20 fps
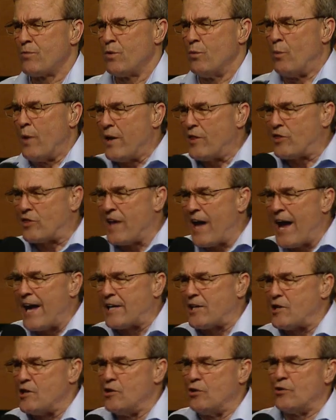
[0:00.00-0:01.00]
We
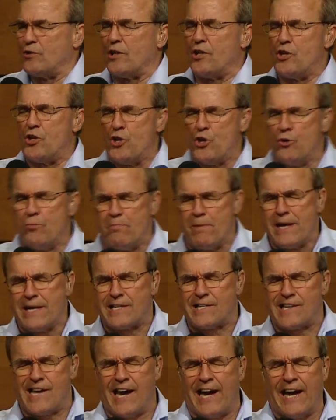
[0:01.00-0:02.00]
thank you that you
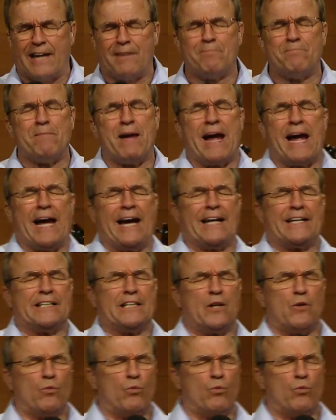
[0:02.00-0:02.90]
became man,